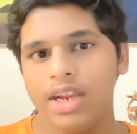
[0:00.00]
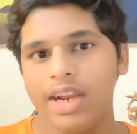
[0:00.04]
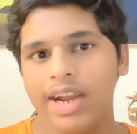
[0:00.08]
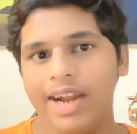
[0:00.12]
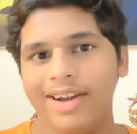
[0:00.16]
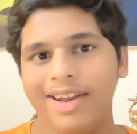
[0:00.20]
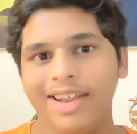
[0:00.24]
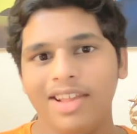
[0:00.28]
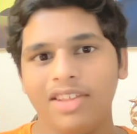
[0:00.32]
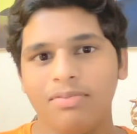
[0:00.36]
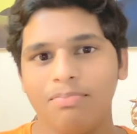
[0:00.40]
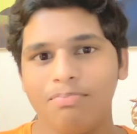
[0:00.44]

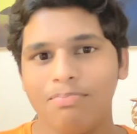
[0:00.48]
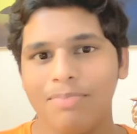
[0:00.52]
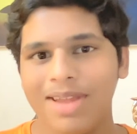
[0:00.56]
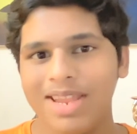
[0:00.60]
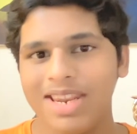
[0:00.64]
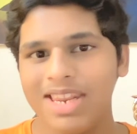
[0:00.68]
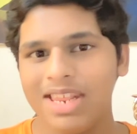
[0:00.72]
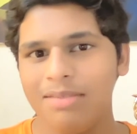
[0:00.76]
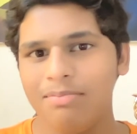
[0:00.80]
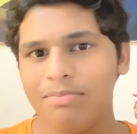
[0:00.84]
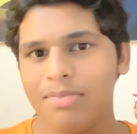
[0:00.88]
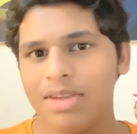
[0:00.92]
It has
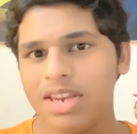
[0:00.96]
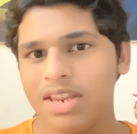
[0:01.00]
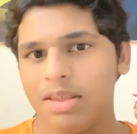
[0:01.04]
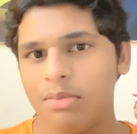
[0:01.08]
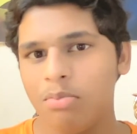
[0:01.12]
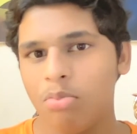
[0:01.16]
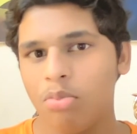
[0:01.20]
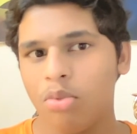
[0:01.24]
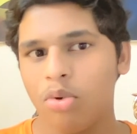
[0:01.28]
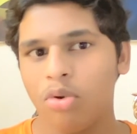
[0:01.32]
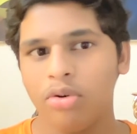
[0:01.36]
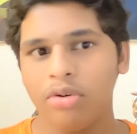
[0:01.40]
many
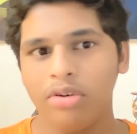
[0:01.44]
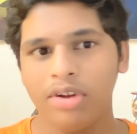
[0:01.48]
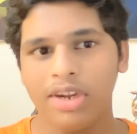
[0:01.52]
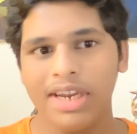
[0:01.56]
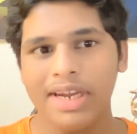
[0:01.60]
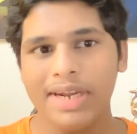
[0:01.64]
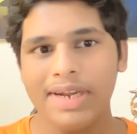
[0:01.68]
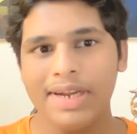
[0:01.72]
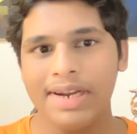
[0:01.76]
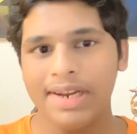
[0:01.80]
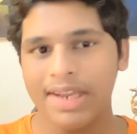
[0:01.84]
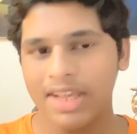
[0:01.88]
more
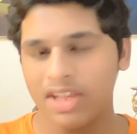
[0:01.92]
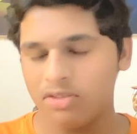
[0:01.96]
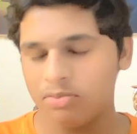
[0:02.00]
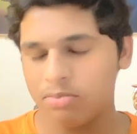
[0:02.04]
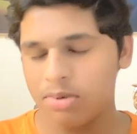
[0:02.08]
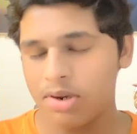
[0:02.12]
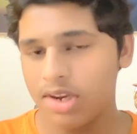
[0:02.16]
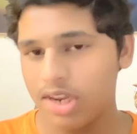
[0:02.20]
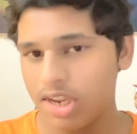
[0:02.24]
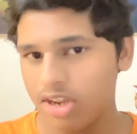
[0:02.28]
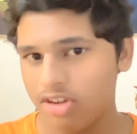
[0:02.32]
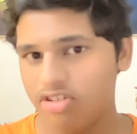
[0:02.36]
detailed
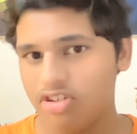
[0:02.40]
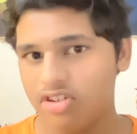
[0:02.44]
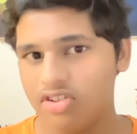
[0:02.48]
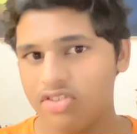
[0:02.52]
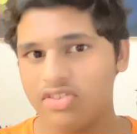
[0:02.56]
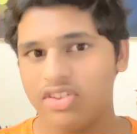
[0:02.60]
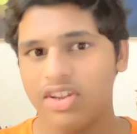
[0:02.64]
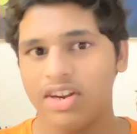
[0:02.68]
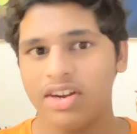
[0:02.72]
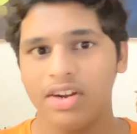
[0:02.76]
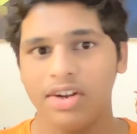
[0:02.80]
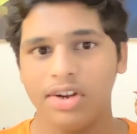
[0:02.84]

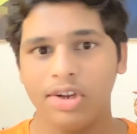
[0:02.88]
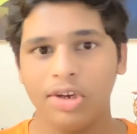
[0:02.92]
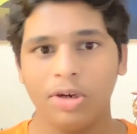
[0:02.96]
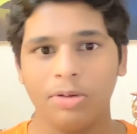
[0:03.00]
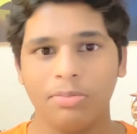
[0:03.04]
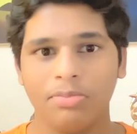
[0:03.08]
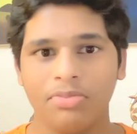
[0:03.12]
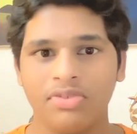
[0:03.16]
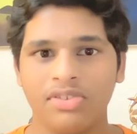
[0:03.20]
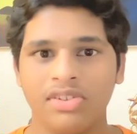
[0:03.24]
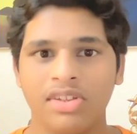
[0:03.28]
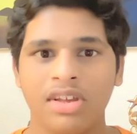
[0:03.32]
explanations and
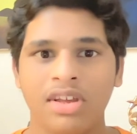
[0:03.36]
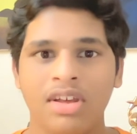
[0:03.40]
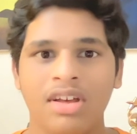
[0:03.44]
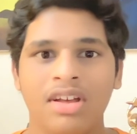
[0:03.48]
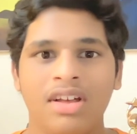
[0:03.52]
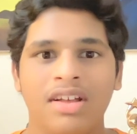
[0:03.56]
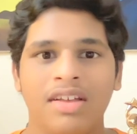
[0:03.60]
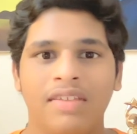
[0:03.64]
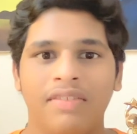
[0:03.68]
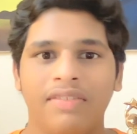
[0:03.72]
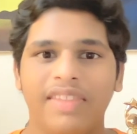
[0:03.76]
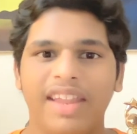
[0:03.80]
terms
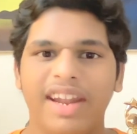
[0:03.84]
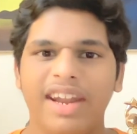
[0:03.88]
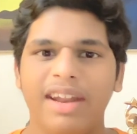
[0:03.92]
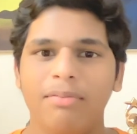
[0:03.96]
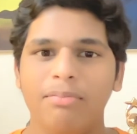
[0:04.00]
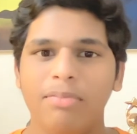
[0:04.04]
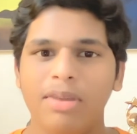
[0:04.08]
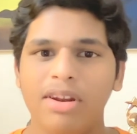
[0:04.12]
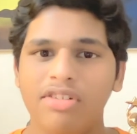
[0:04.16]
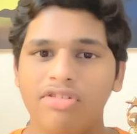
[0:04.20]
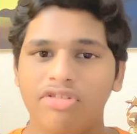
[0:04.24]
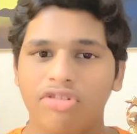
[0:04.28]
that
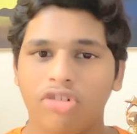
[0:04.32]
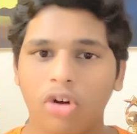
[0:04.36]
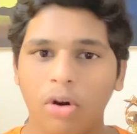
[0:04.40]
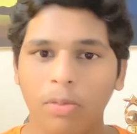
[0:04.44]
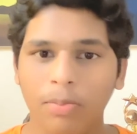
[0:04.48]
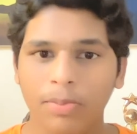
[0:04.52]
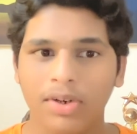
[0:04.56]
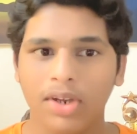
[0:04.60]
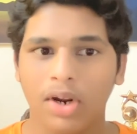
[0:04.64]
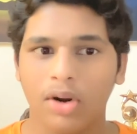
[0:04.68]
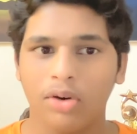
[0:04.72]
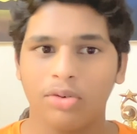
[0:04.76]
have been
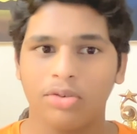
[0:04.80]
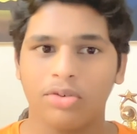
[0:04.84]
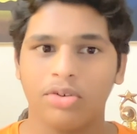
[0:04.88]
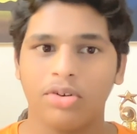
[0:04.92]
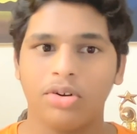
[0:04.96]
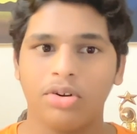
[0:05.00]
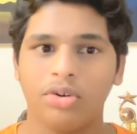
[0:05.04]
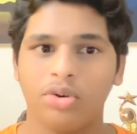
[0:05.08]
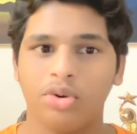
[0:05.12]
dropped out